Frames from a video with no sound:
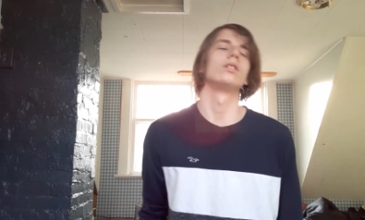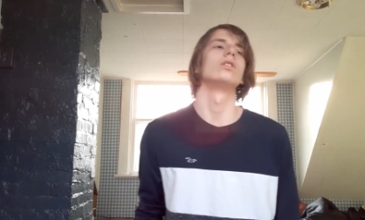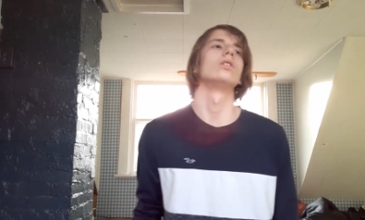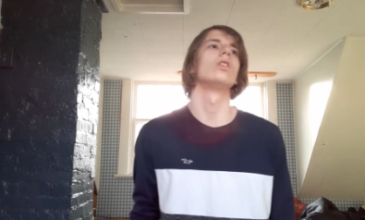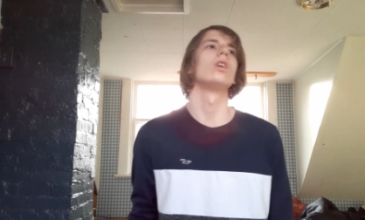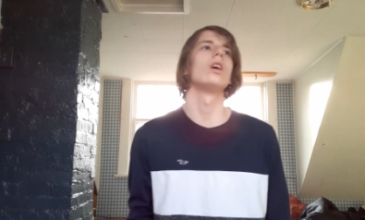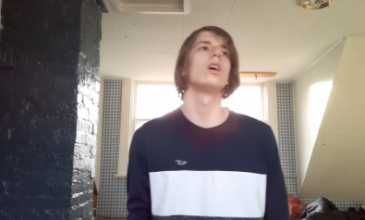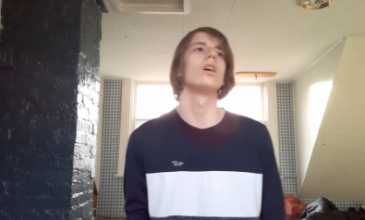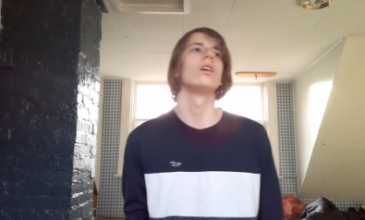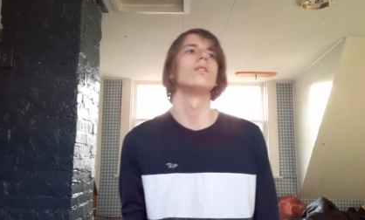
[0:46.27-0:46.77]

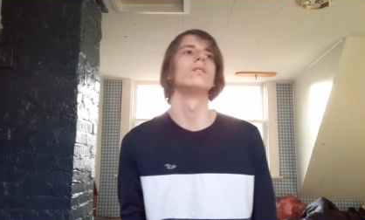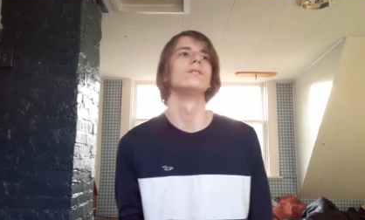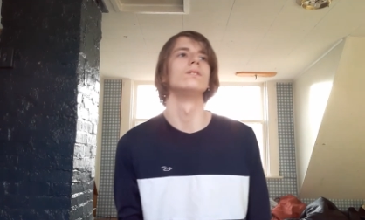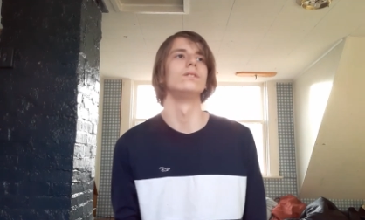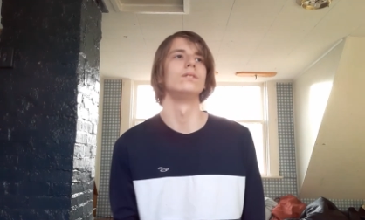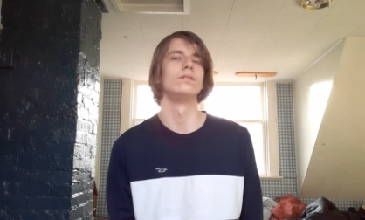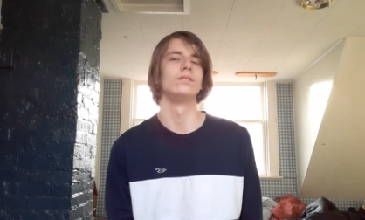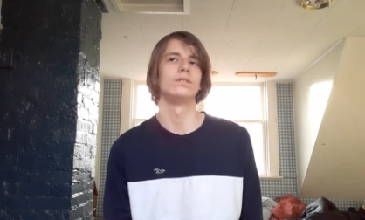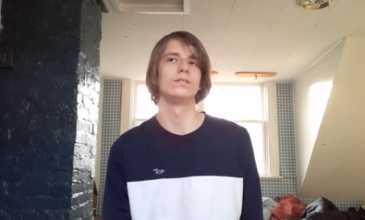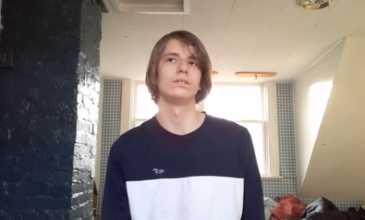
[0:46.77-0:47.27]
well,
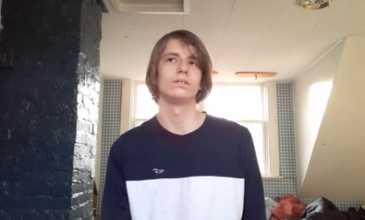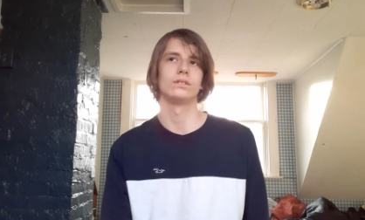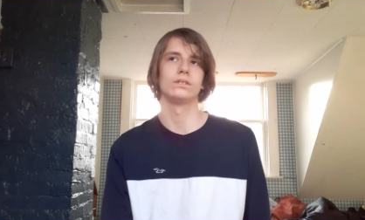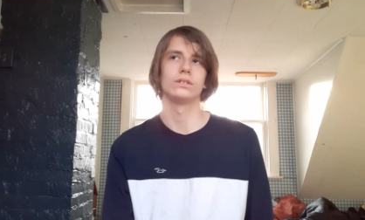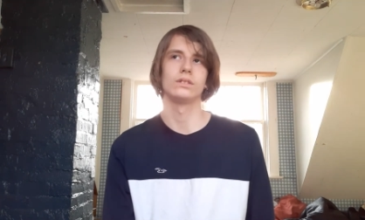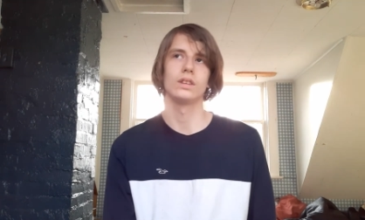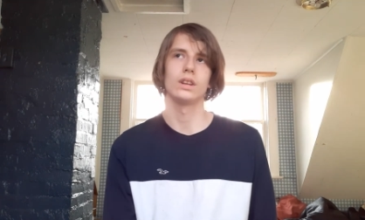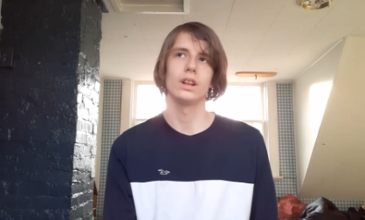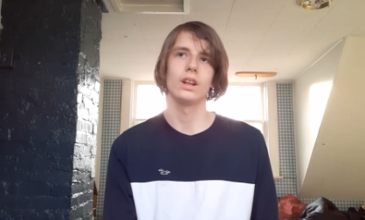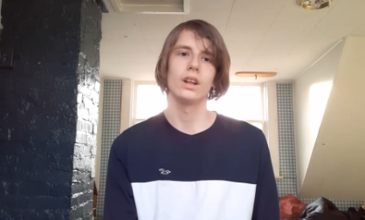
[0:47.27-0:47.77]

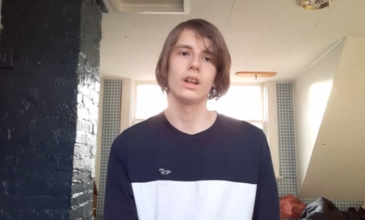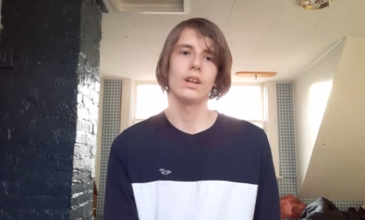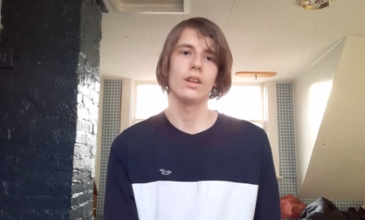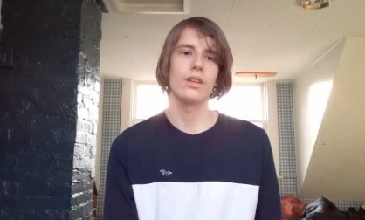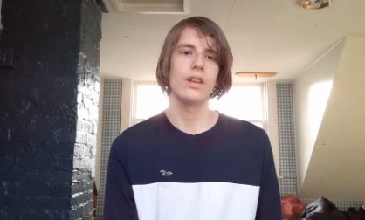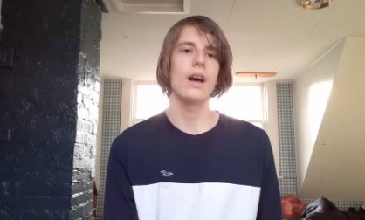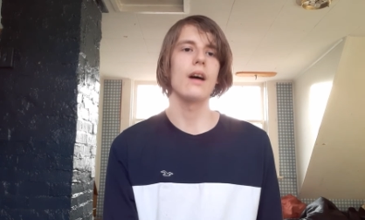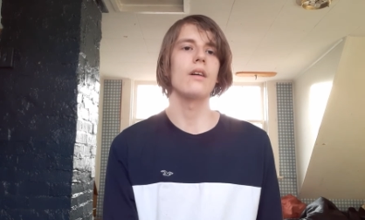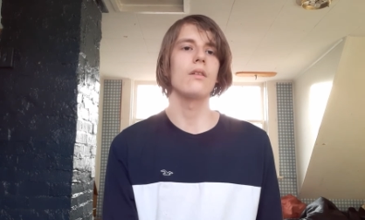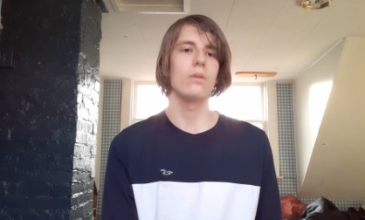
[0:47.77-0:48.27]

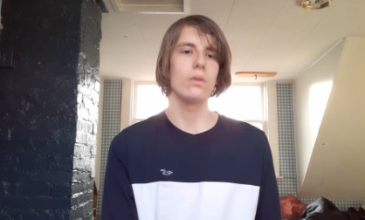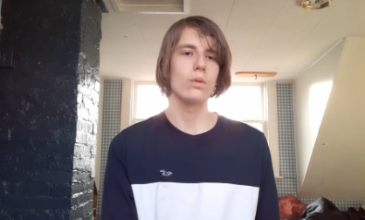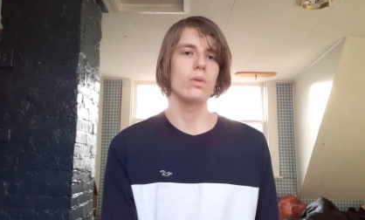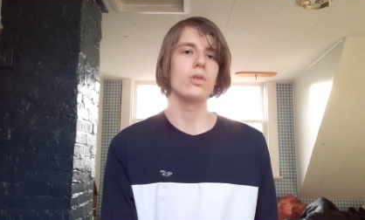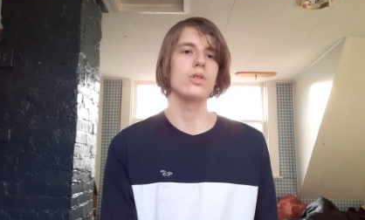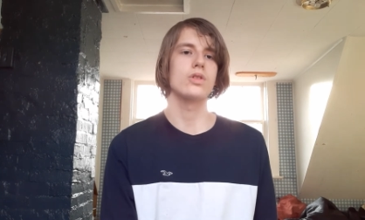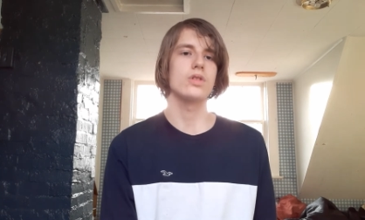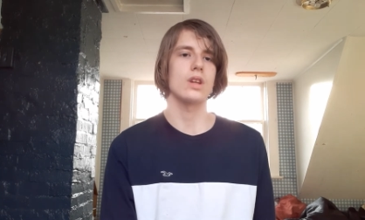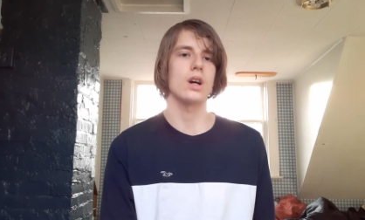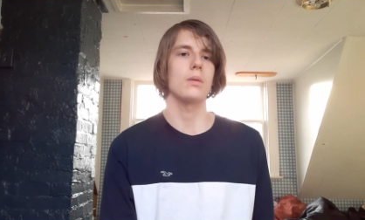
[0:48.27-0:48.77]
that
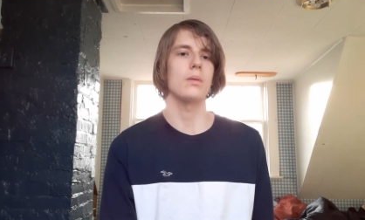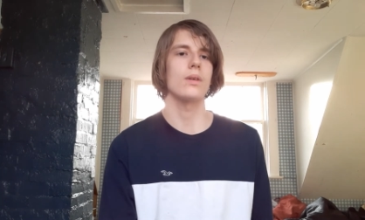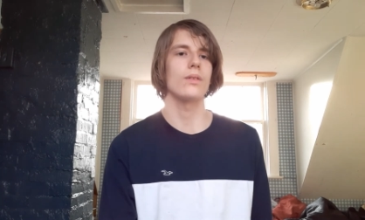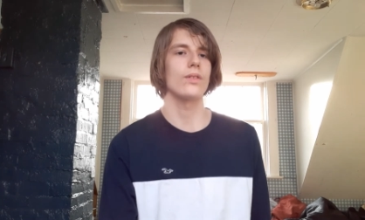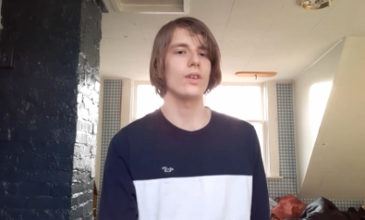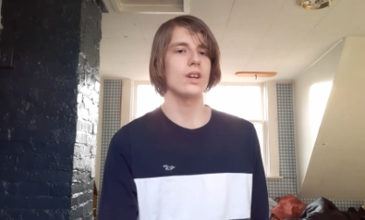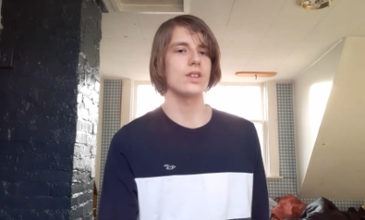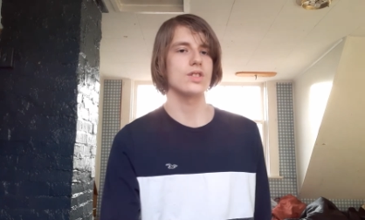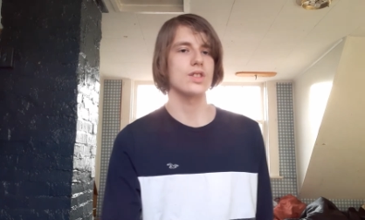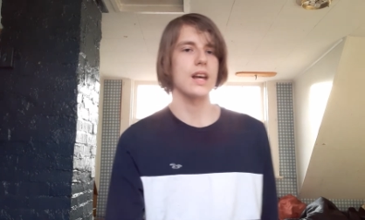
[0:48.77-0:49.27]
some
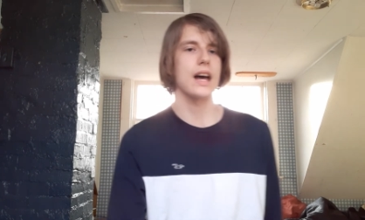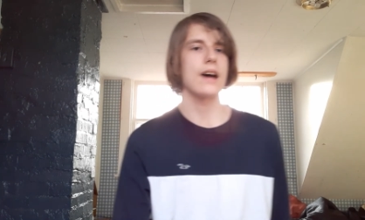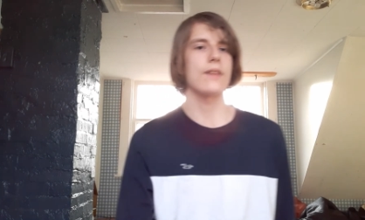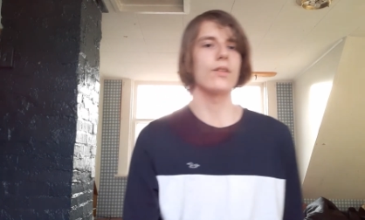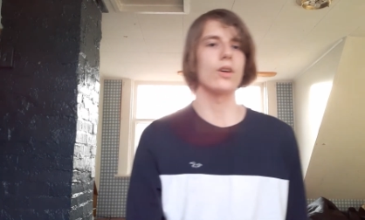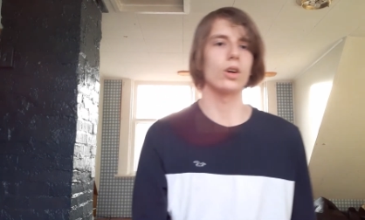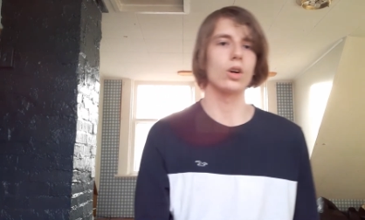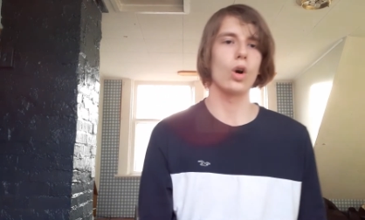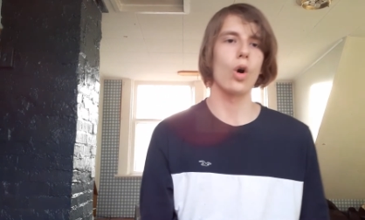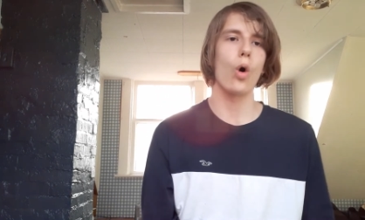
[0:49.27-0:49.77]
of us have
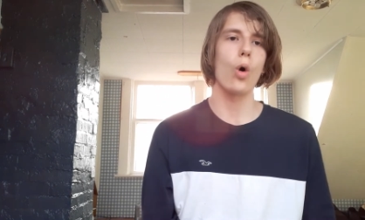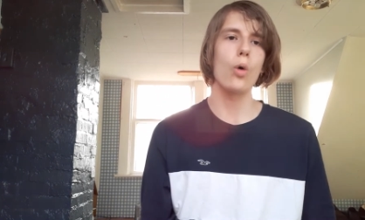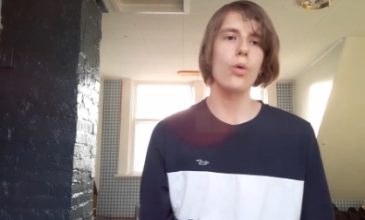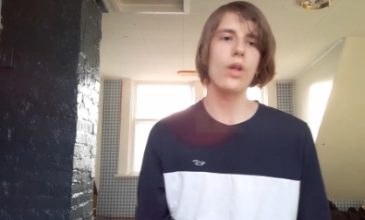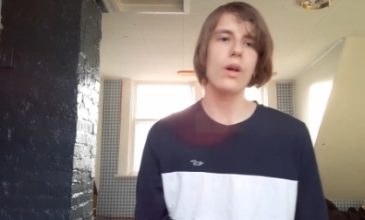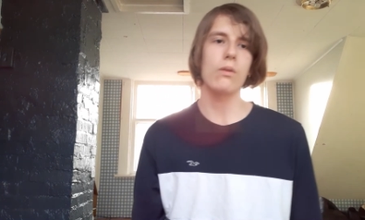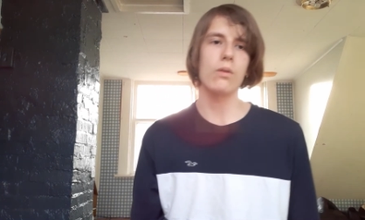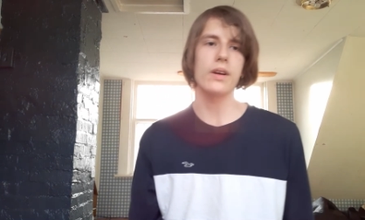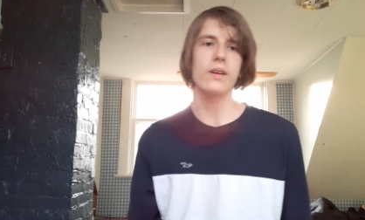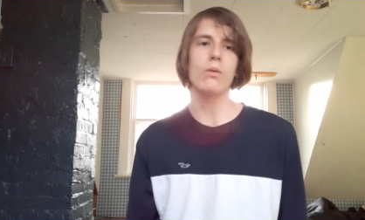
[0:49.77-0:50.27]
a goal
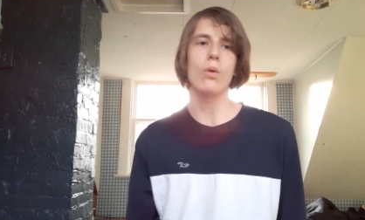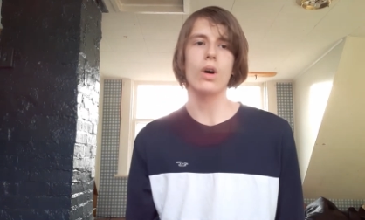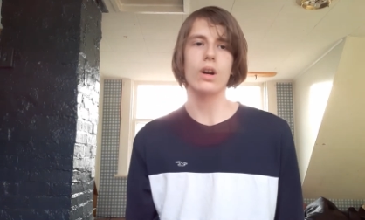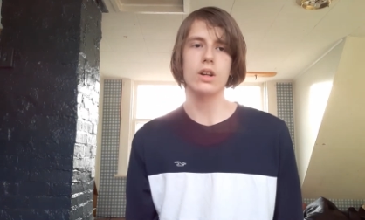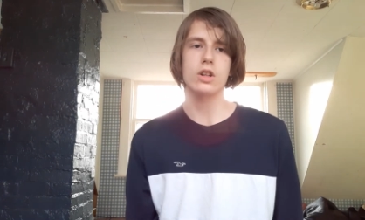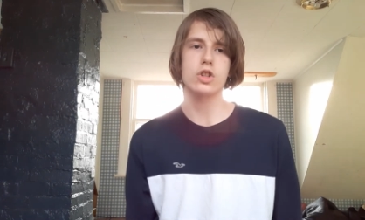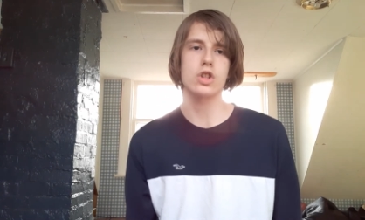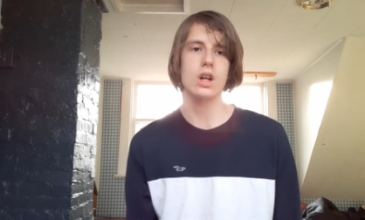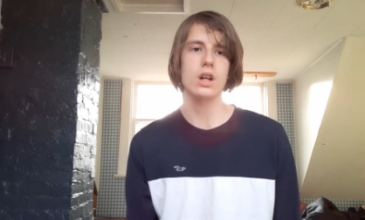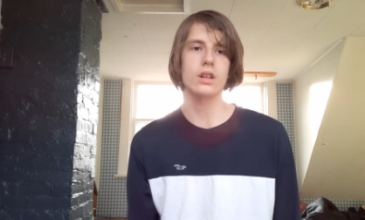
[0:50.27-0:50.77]
that we want
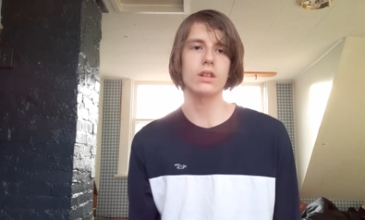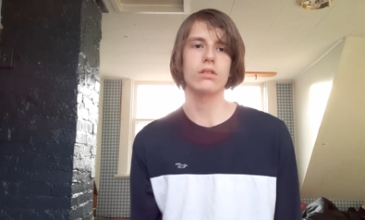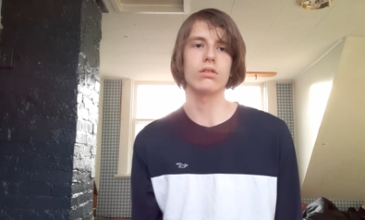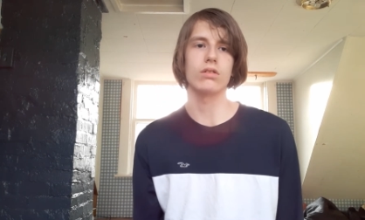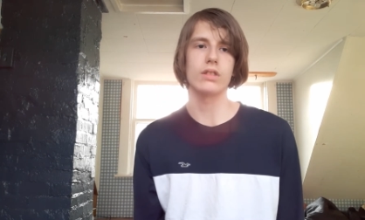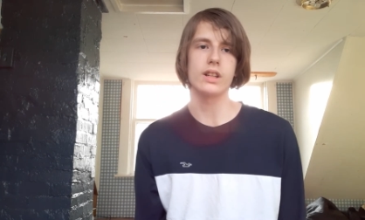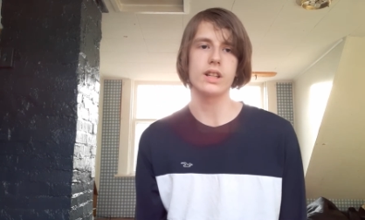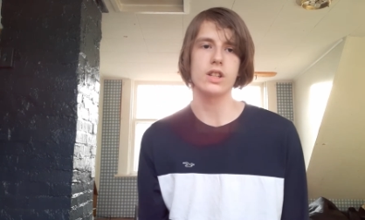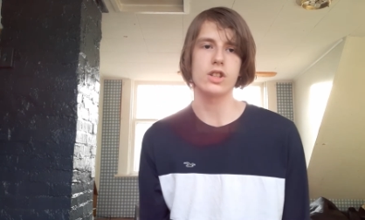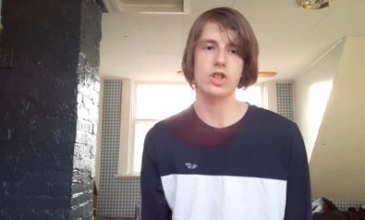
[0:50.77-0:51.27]
to try to
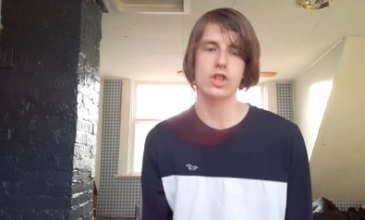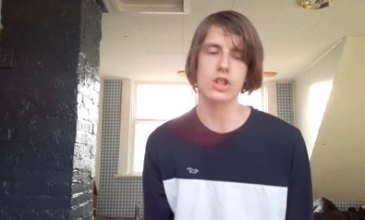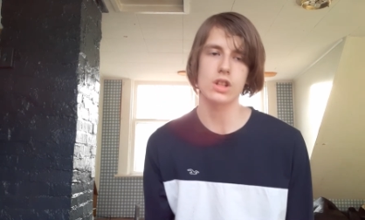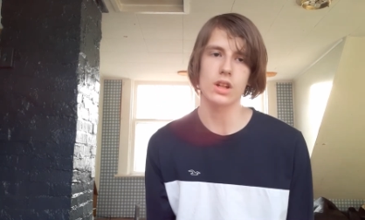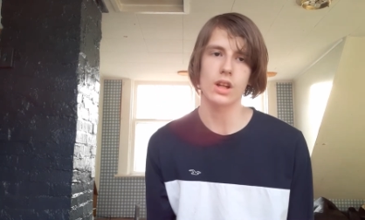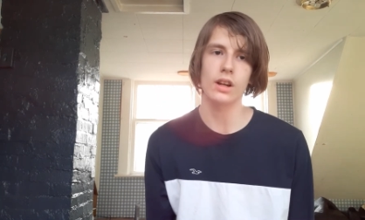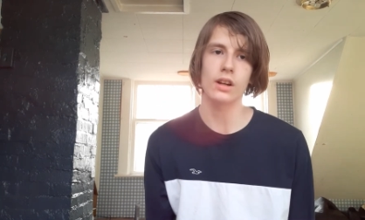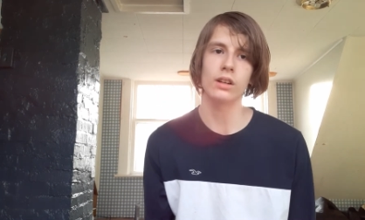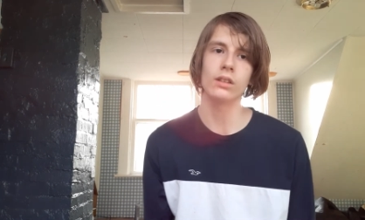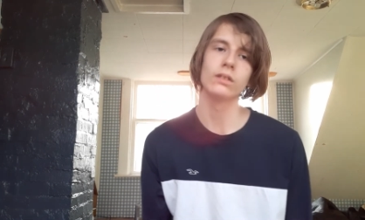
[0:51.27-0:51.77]
reach, you
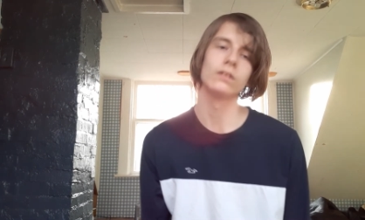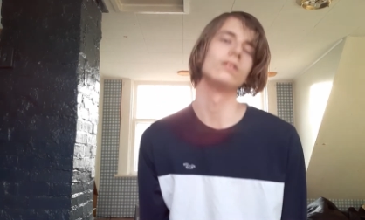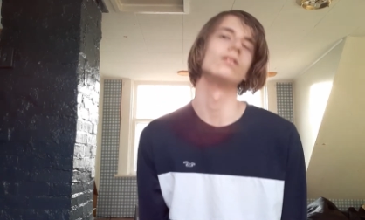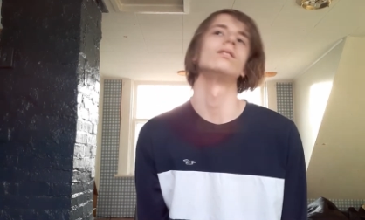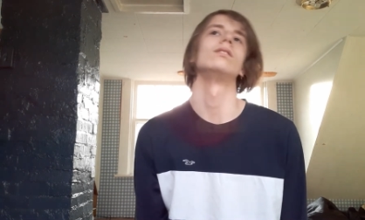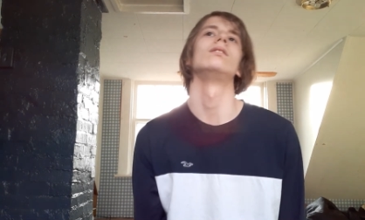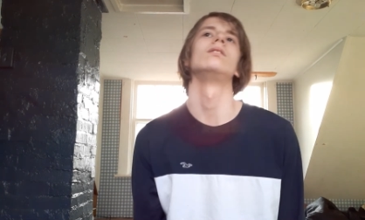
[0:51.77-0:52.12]
know.